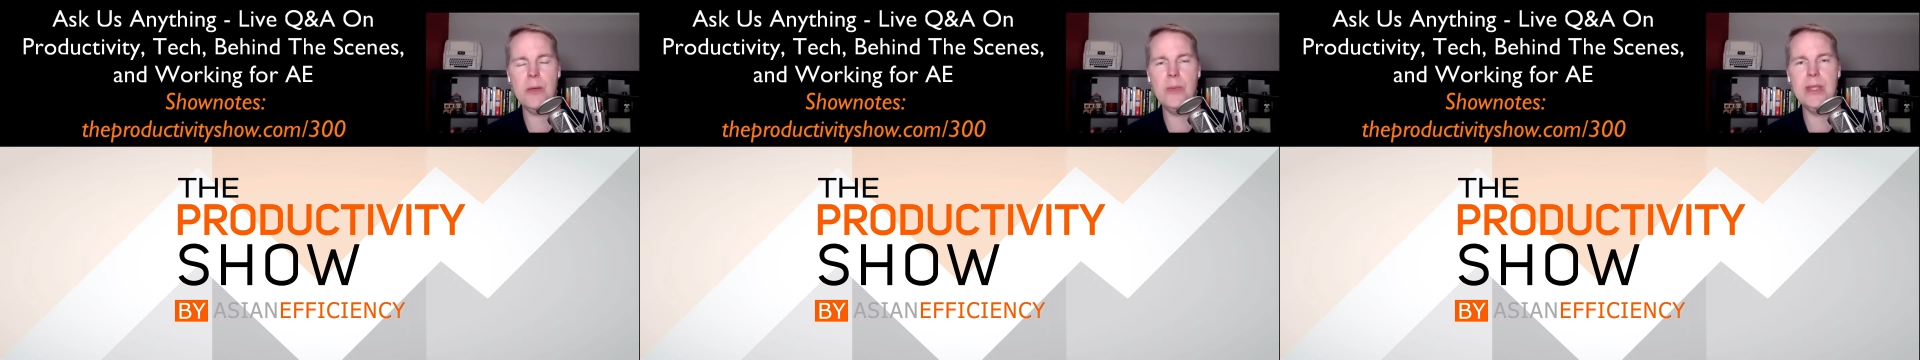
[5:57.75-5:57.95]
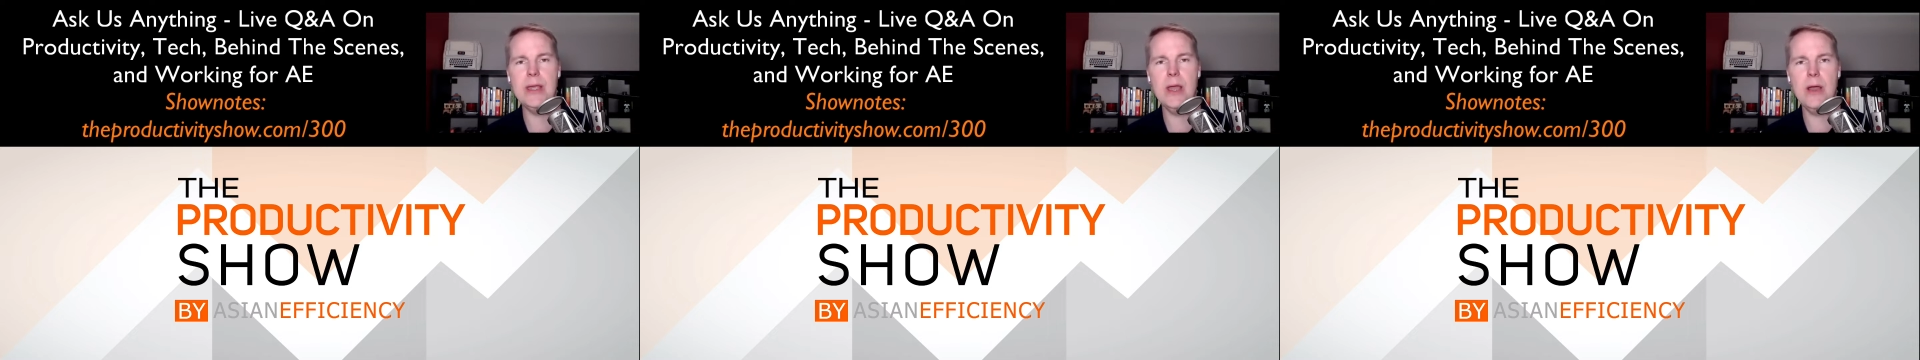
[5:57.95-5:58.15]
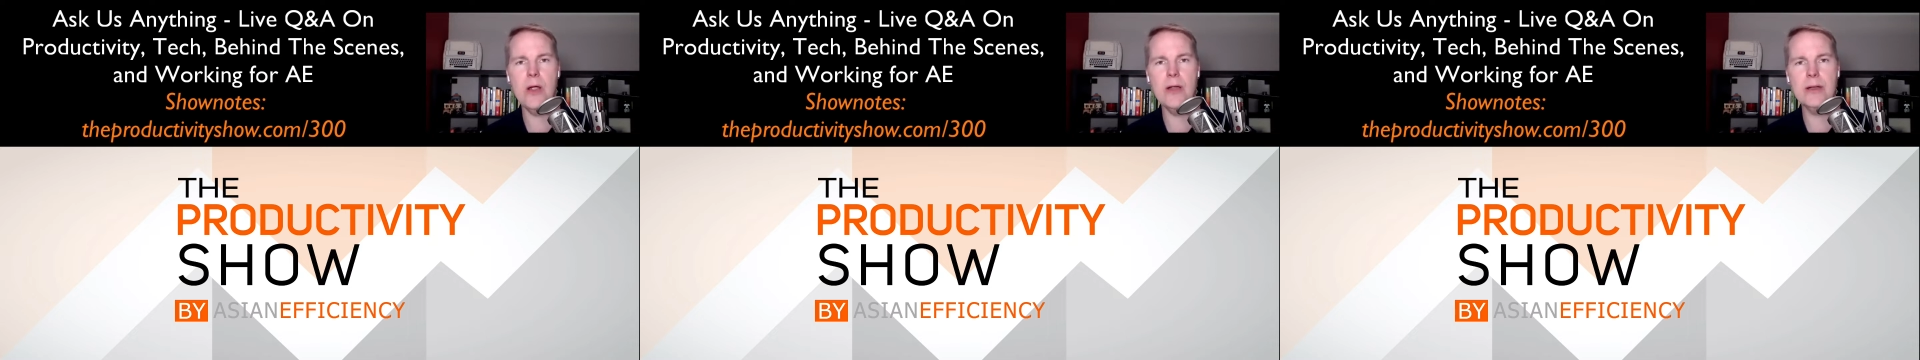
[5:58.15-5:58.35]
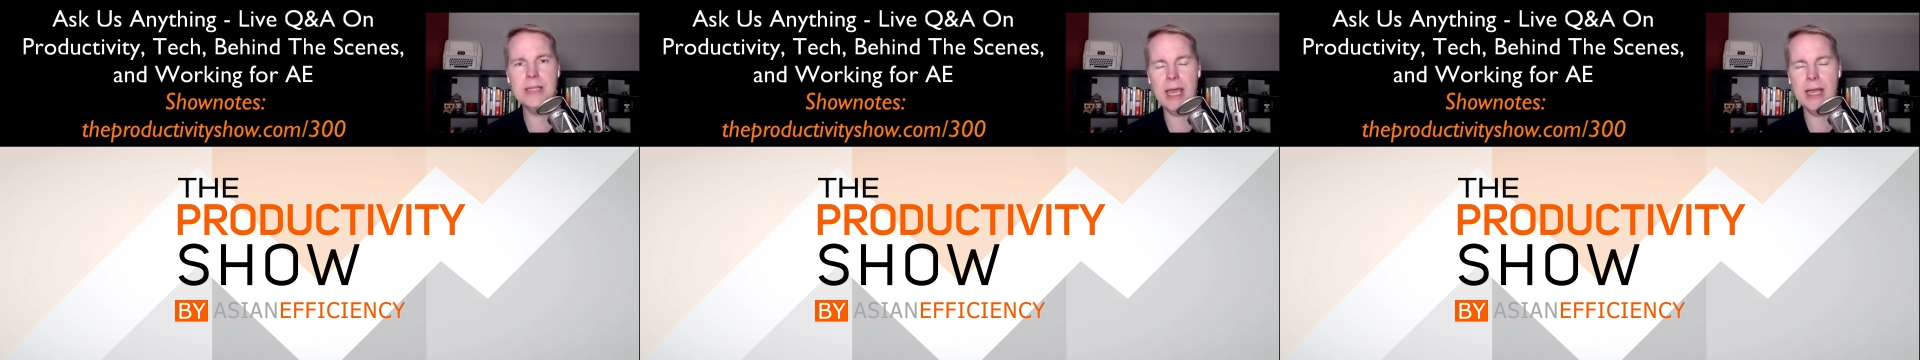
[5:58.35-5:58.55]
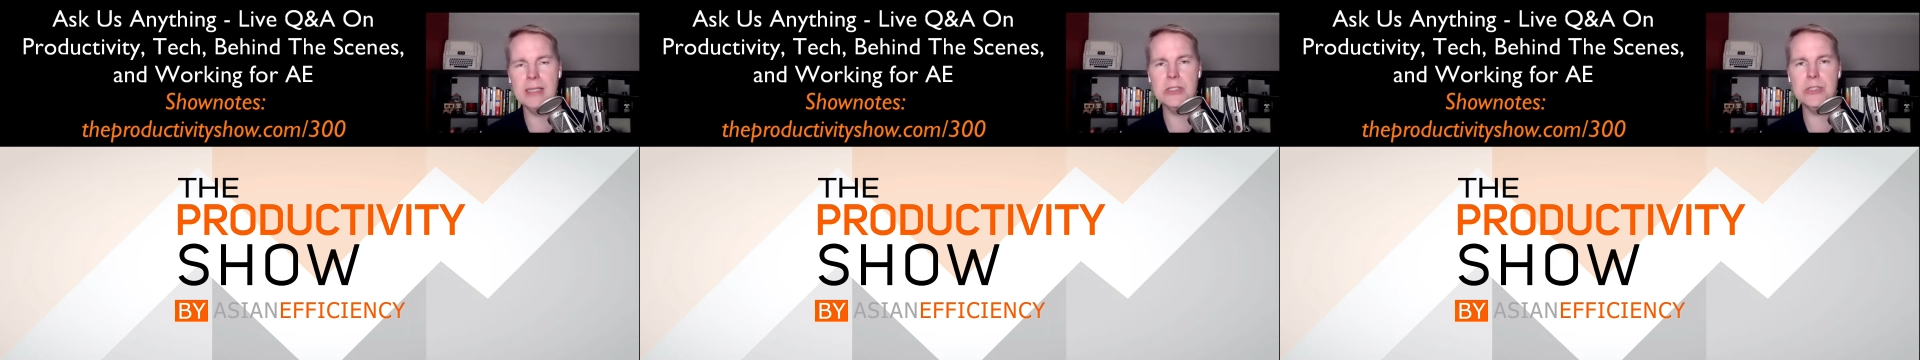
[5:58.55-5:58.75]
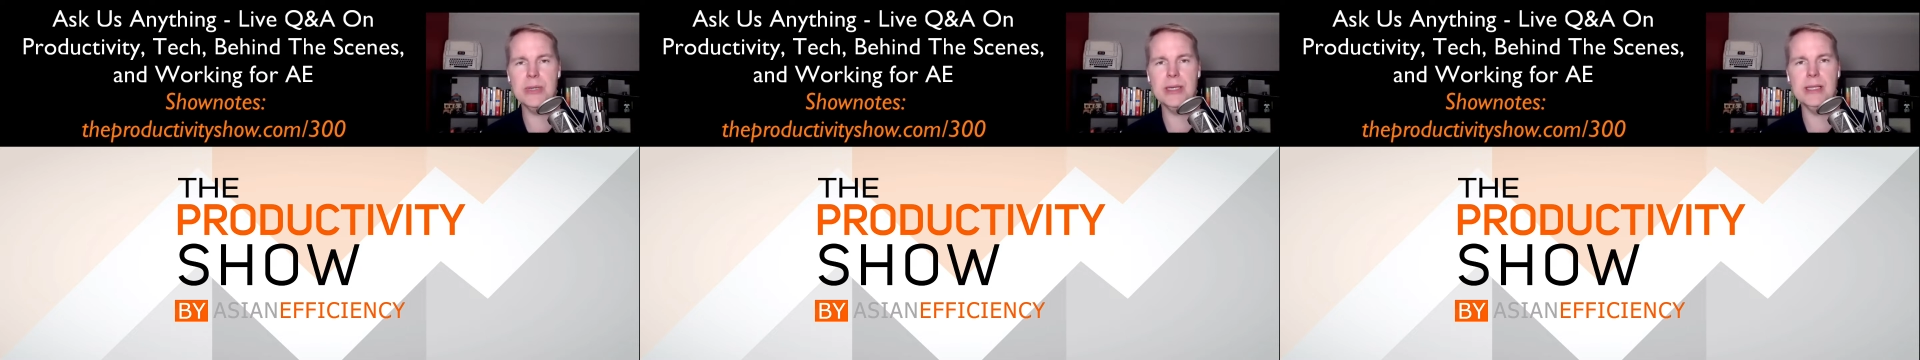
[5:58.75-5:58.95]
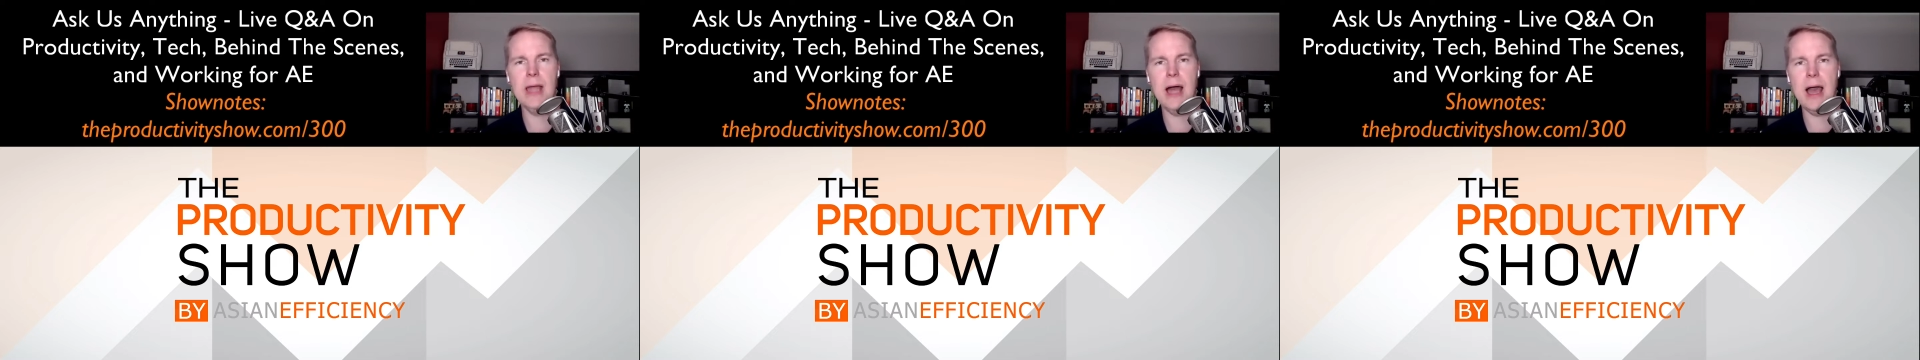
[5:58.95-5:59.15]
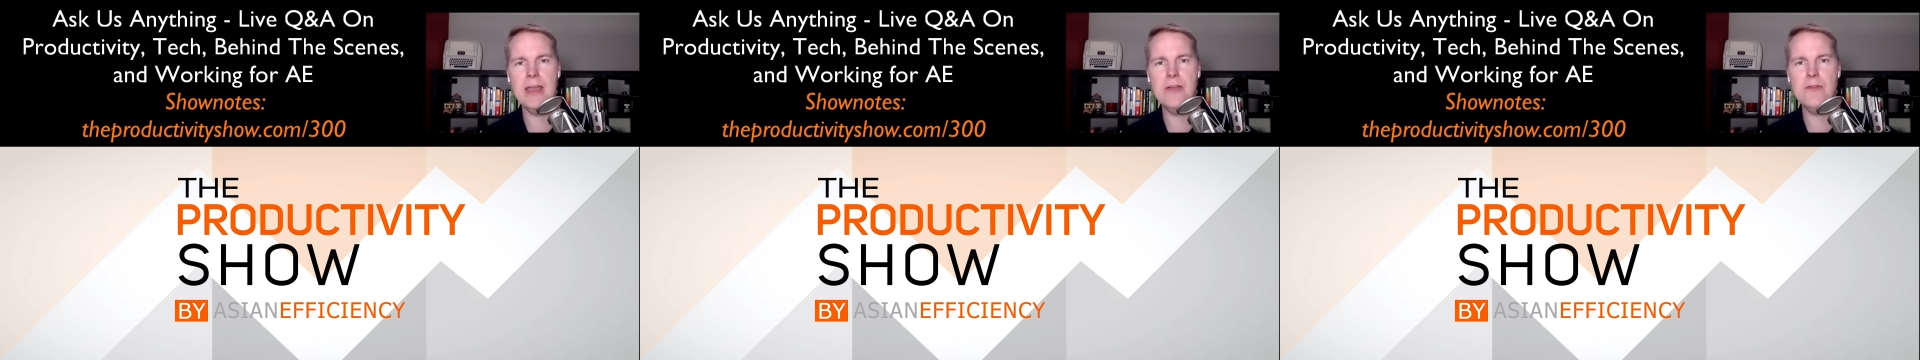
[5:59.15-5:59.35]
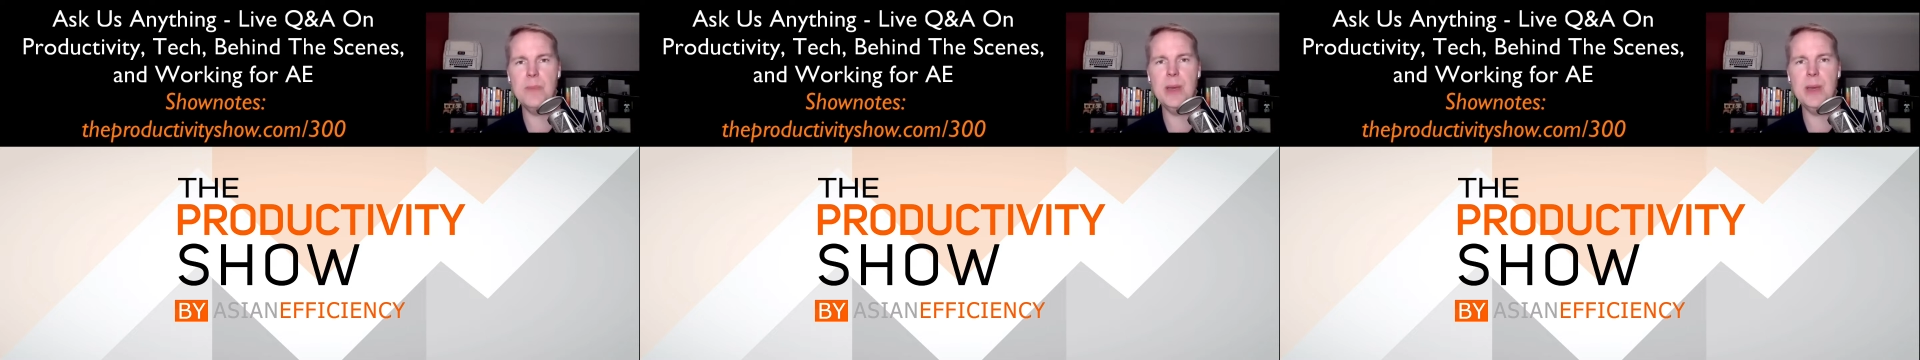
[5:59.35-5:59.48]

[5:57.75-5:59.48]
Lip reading: we aren't answering live,